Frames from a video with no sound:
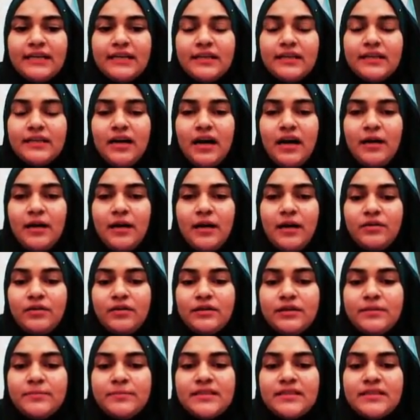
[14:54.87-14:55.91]
I need
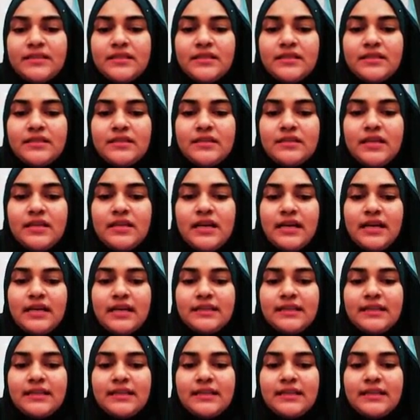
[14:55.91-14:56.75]
about a business